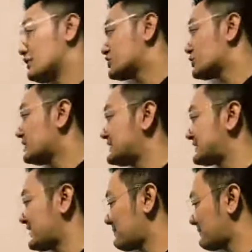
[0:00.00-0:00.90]

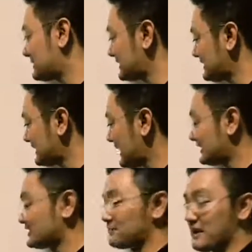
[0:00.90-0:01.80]
Usually CPAP is
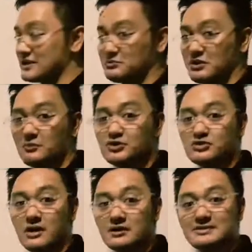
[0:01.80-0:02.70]
indicated to patients
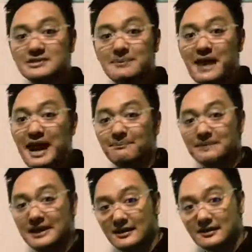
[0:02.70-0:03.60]
with obstructive sleep
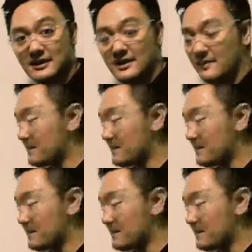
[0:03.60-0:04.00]
apnea.